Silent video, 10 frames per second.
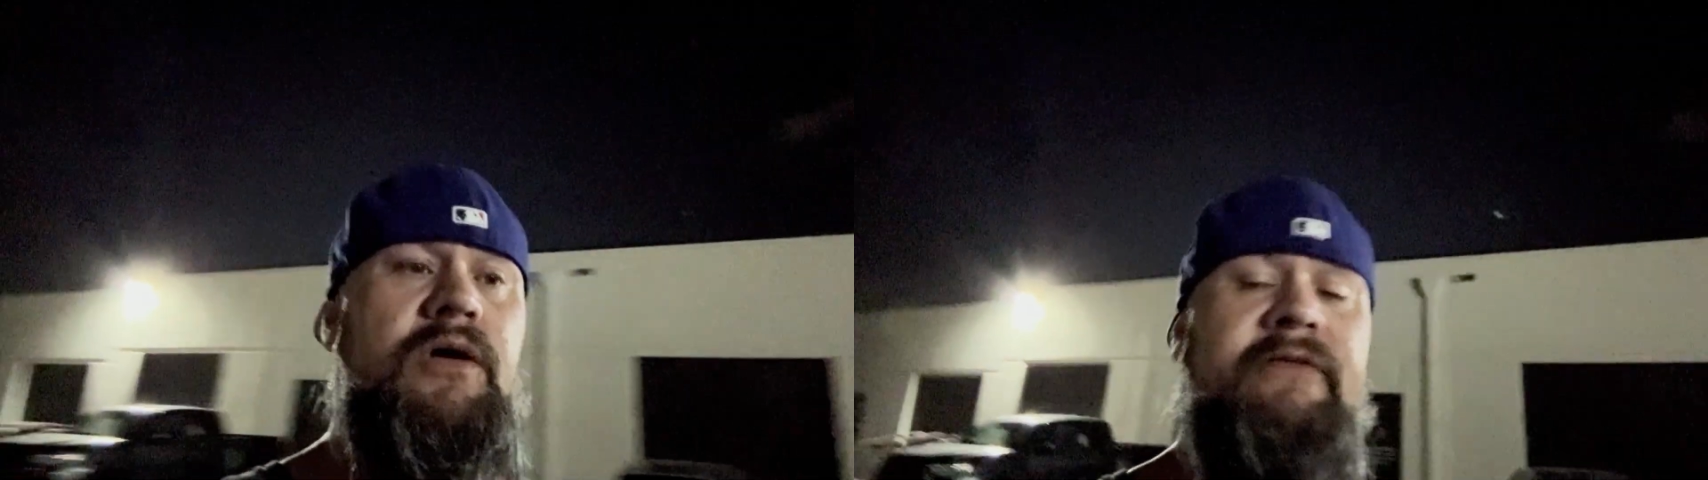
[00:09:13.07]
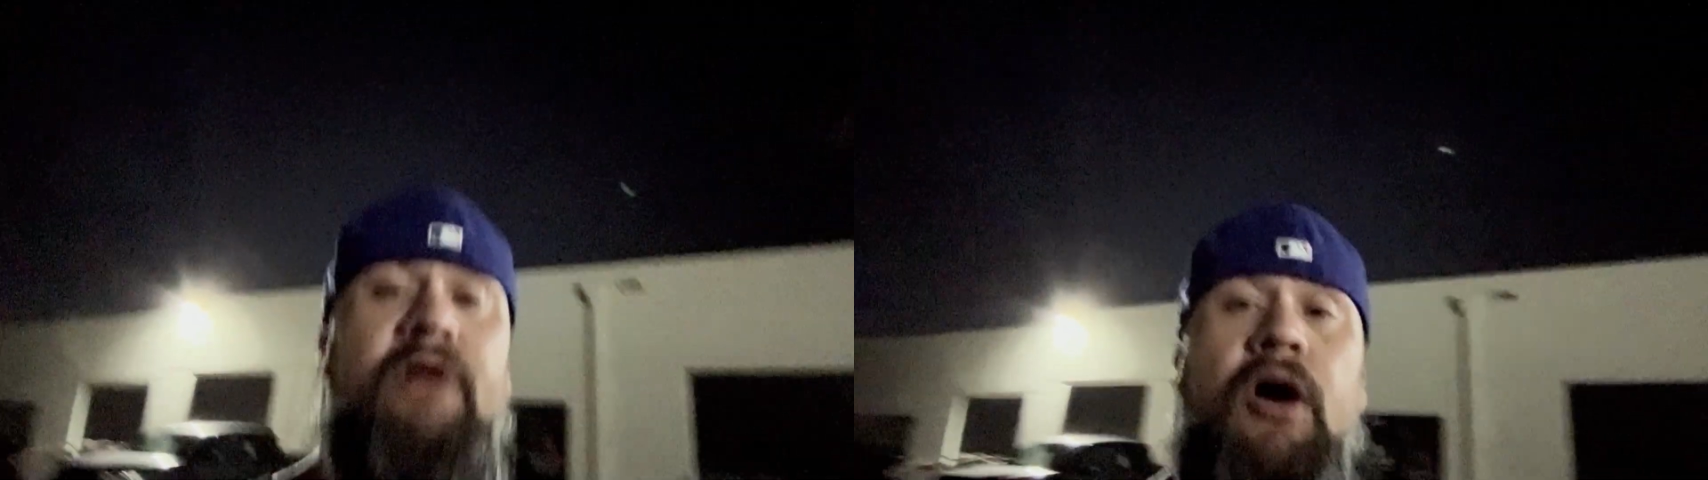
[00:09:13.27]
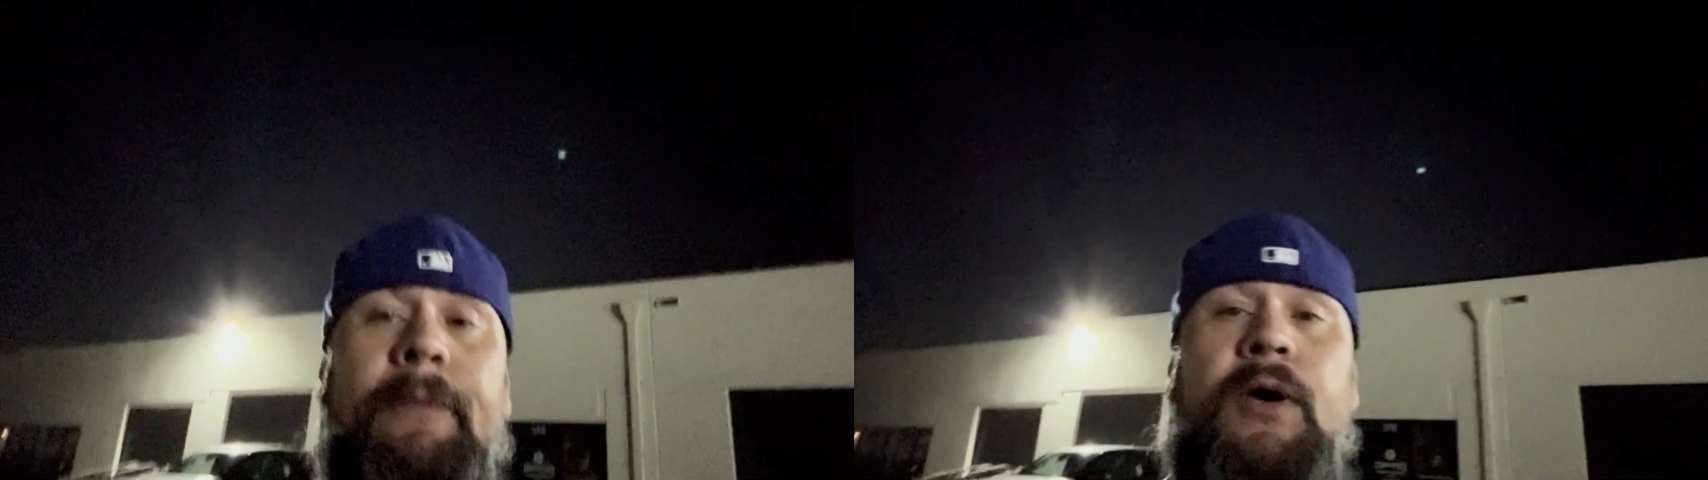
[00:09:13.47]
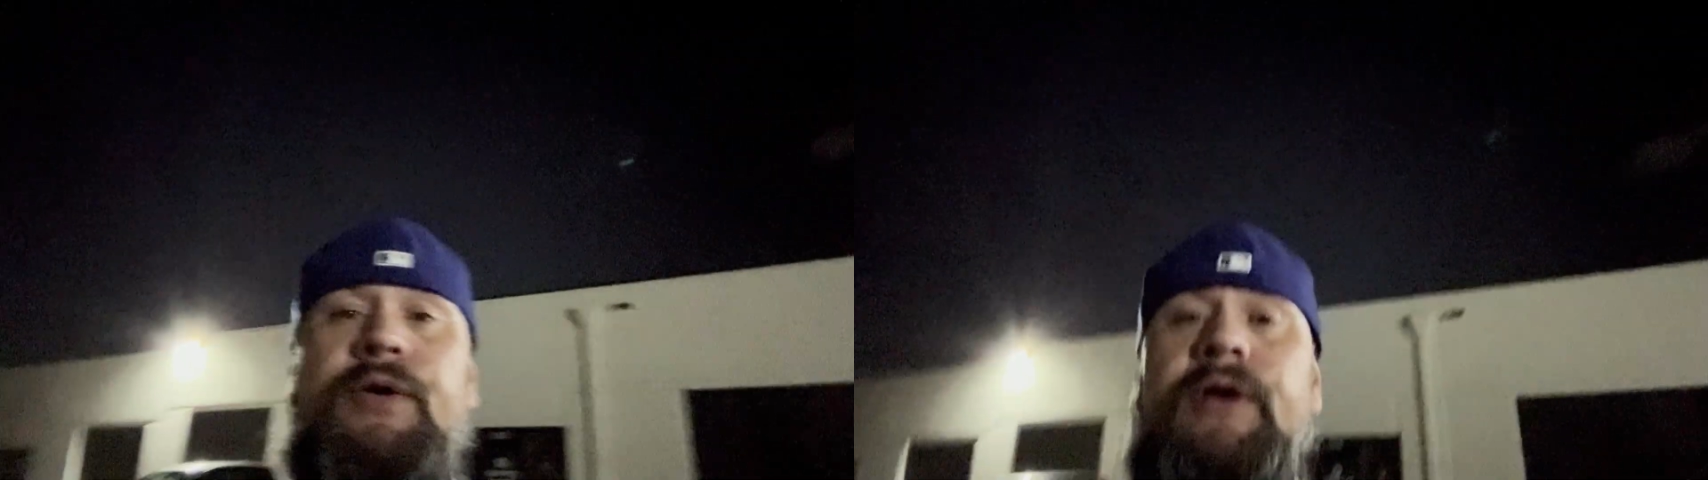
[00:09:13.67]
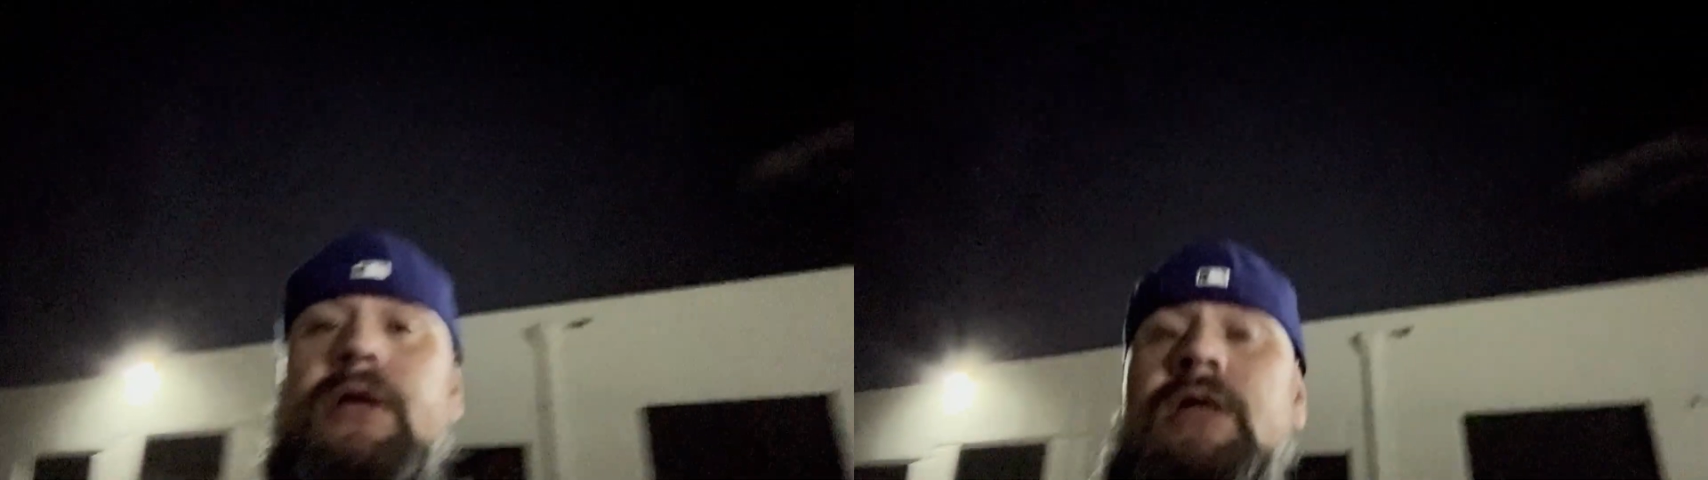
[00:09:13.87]
of all
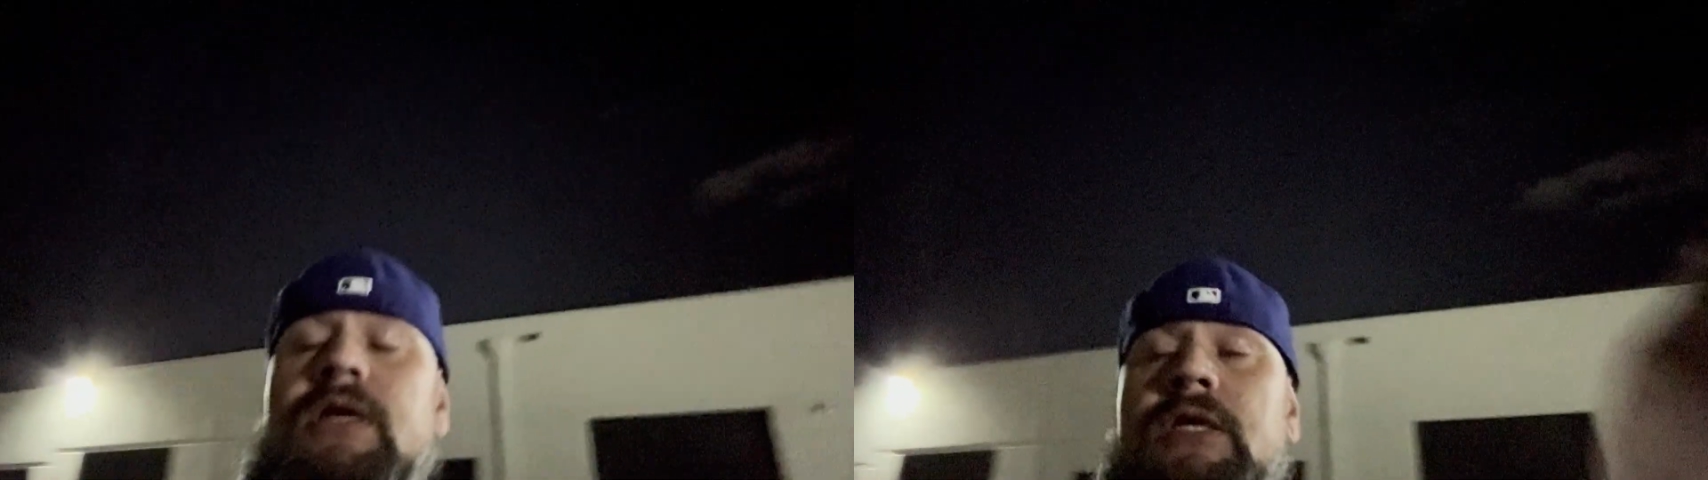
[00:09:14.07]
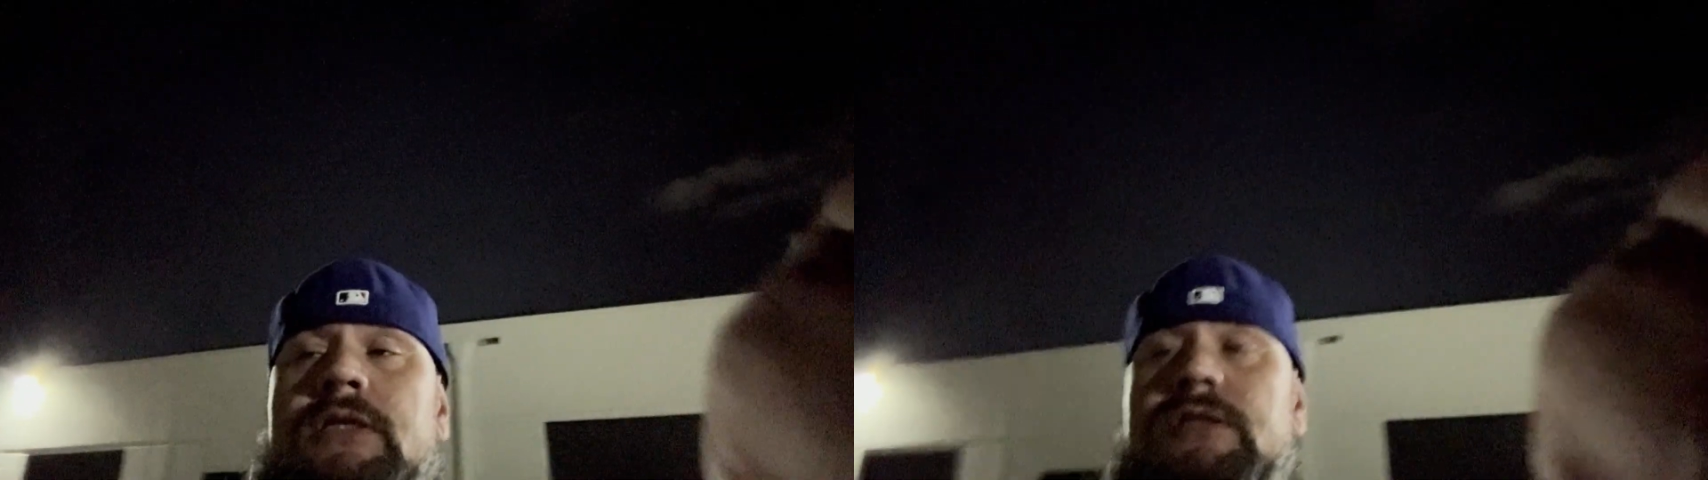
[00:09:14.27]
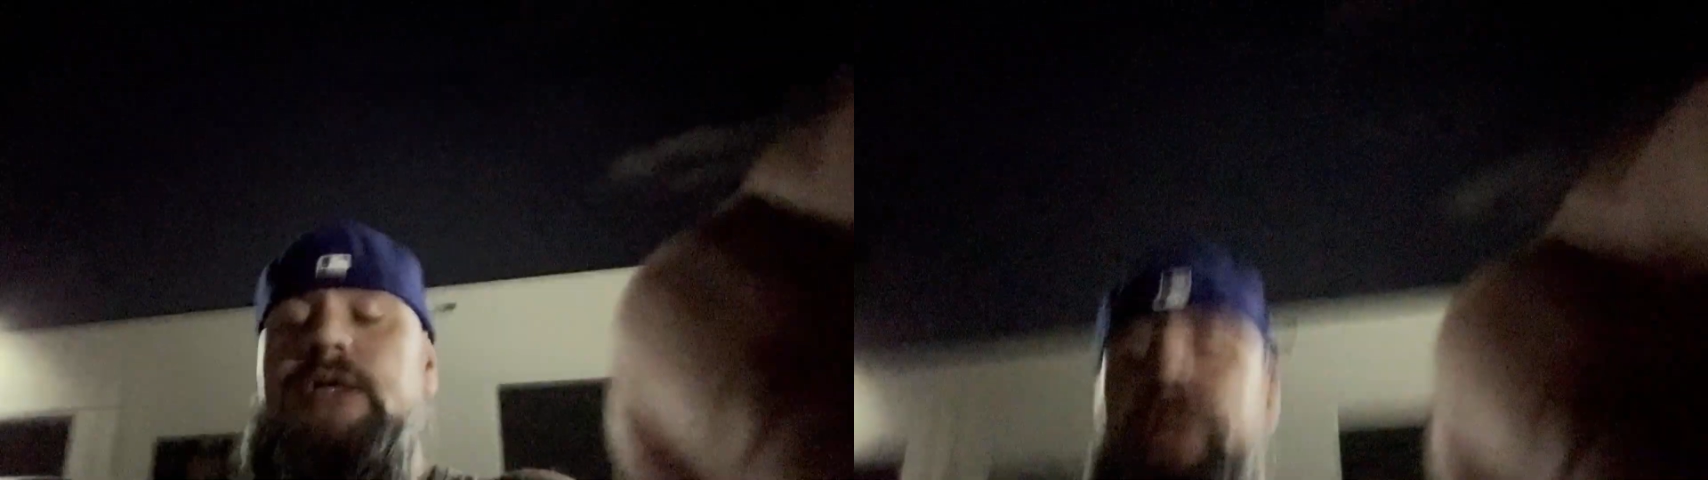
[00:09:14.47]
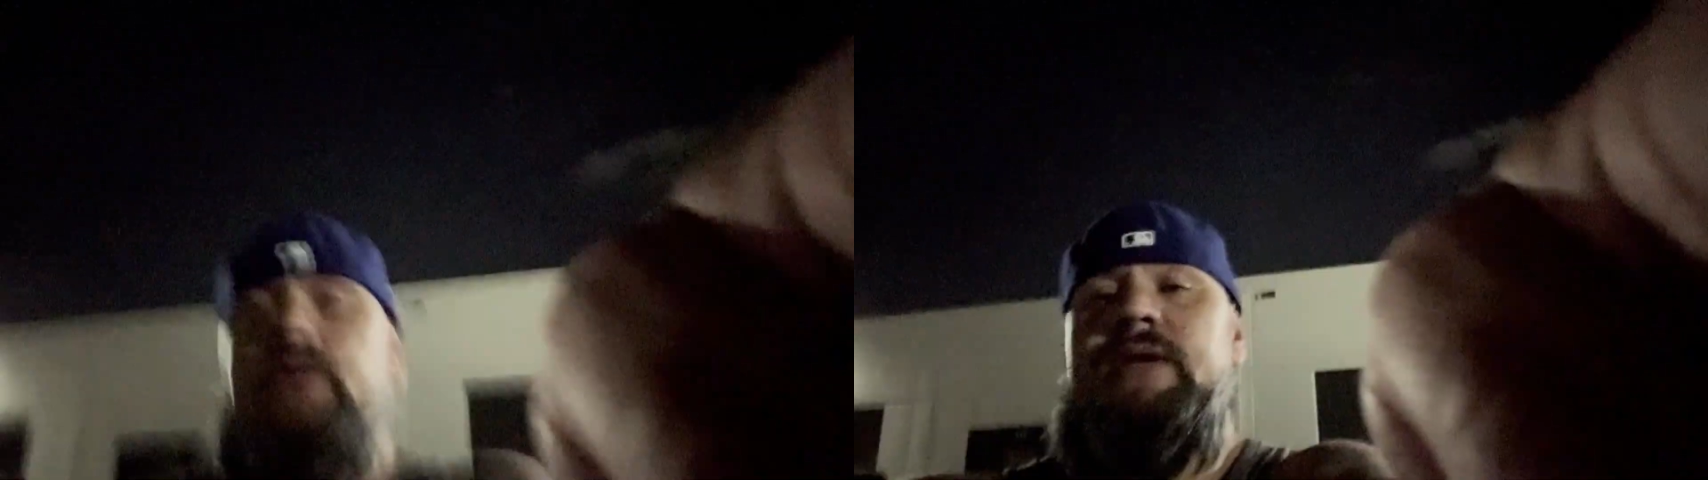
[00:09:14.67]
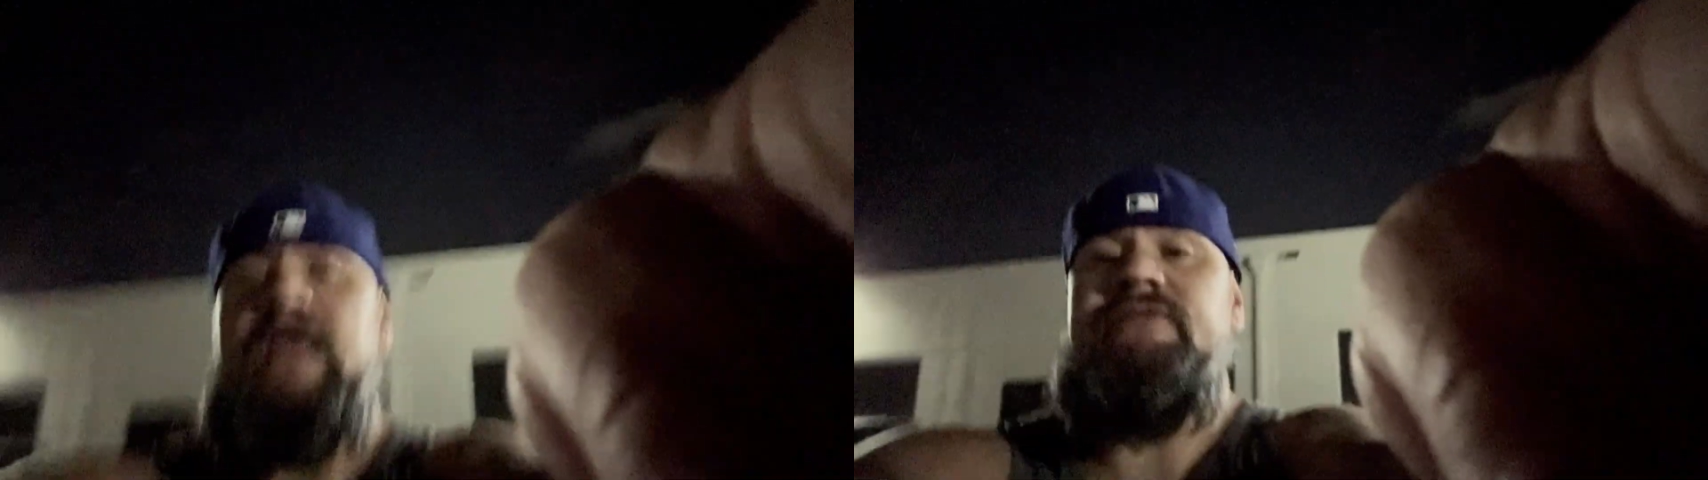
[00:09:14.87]
motor. So
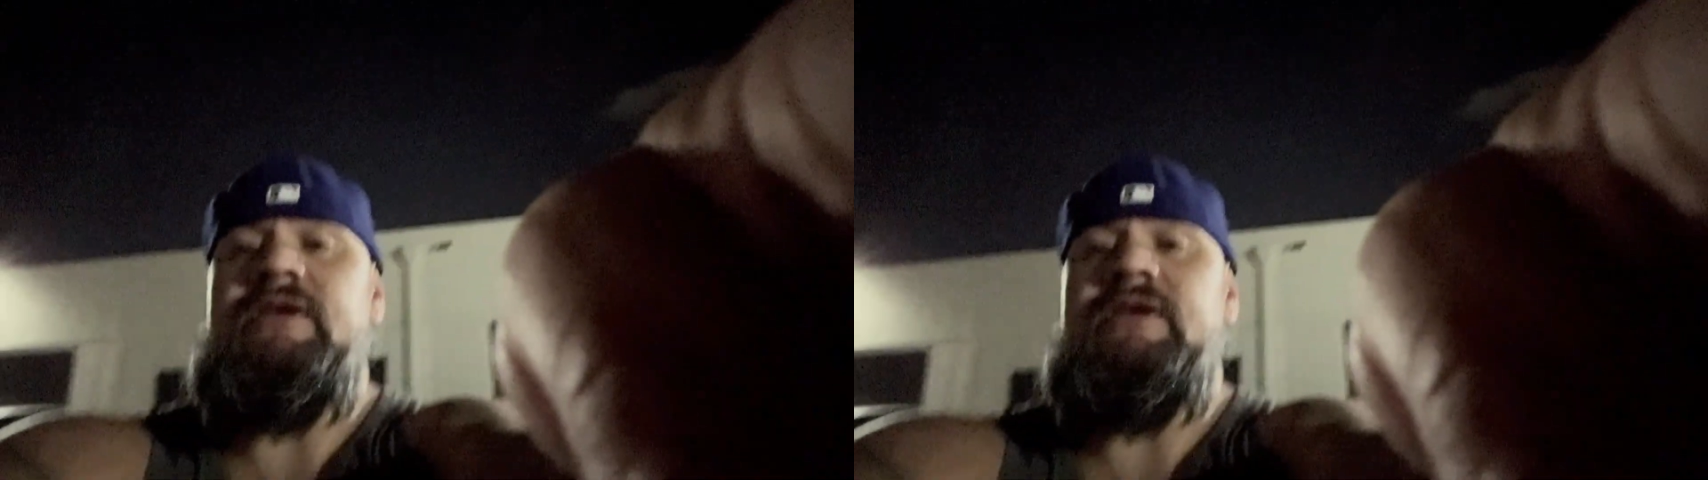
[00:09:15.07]
KV